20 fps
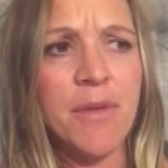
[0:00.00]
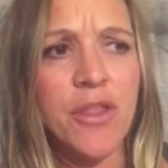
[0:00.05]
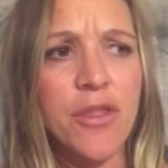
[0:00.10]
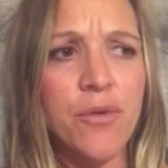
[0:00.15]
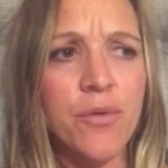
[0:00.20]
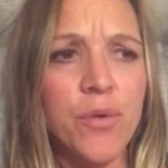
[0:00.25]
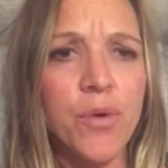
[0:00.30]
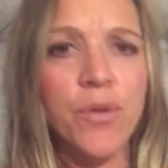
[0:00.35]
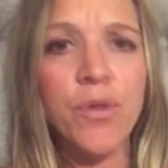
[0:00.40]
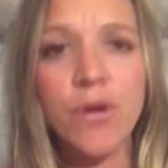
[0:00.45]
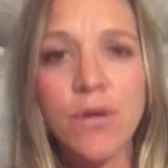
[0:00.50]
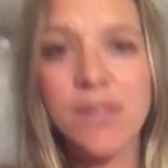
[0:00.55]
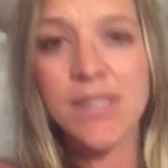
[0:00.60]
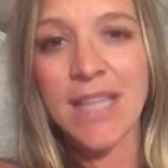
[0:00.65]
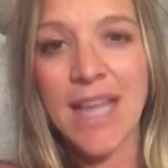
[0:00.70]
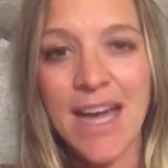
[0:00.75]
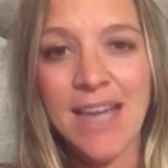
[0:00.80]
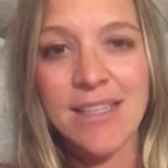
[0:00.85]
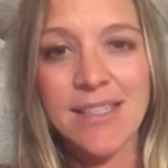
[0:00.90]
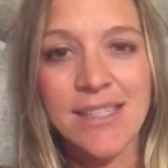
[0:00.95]
Through those
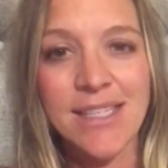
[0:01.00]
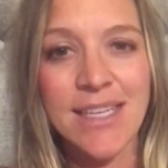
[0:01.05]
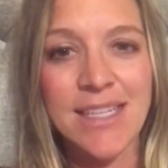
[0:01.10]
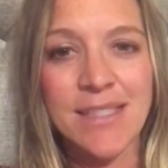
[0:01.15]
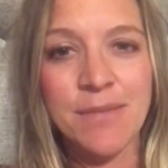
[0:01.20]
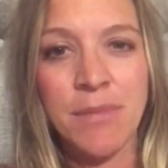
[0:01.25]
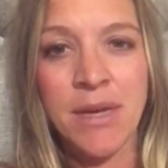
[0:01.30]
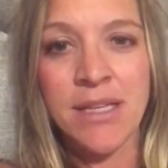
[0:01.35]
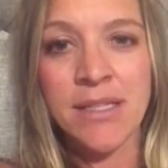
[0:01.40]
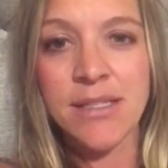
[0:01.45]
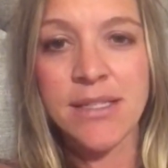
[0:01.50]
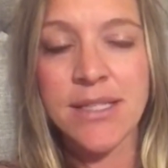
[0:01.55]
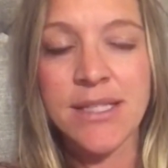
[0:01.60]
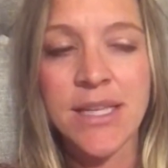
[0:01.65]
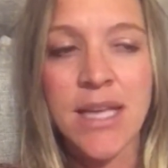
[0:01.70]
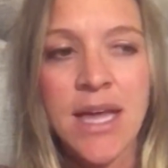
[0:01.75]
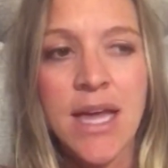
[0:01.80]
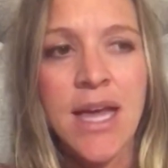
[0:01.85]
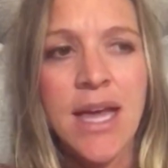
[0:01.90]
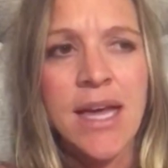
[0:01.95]
last 6 months,
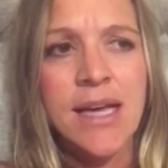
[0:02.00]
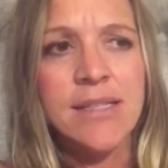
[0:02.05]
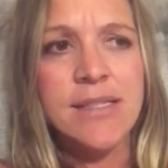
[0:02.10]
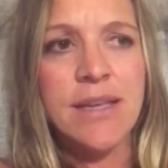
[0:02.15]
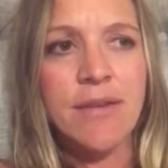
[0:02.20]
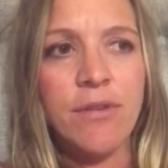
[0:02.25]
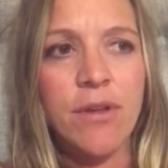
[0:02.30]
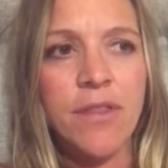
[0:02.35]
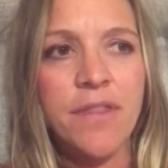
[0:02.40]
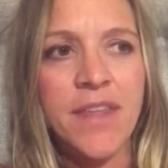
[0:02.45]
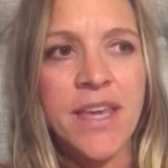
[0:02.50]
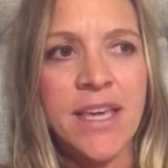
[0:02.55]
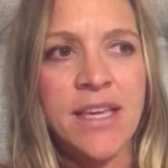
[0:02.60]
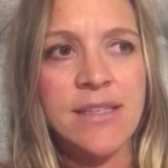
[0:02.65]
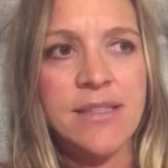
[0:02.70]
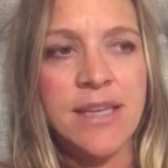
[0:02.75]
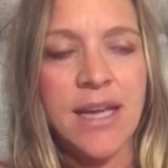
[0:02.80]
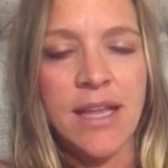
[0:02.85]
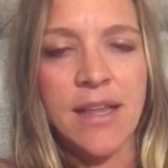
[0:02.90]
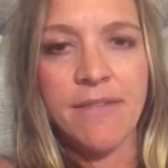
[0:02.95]
several
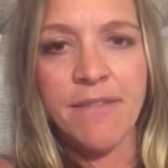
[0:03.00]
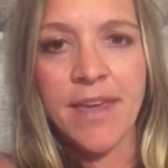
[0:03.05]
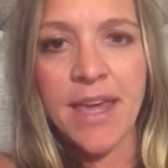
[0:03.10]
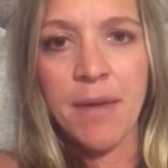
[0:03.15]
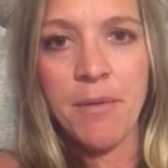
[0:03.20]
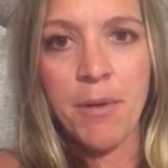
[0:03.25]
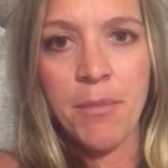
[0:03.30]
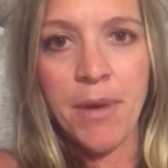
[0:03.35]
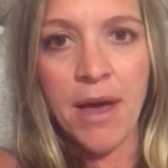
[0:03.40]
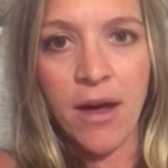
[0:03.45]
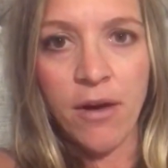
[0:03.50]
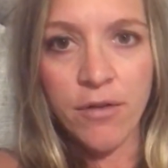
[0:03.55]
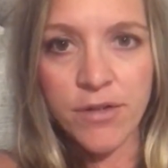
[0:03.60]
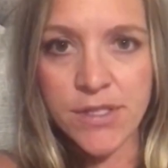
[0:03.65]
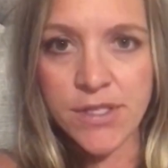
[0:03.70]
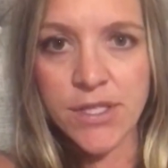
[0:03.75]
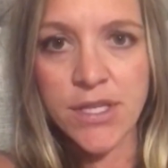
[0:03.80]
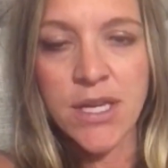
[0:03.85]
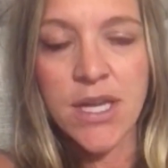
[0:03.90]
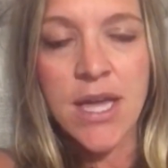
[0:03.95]
things kind of came
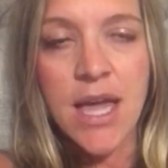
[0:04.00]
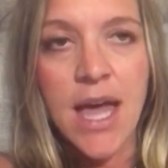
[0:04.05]
about.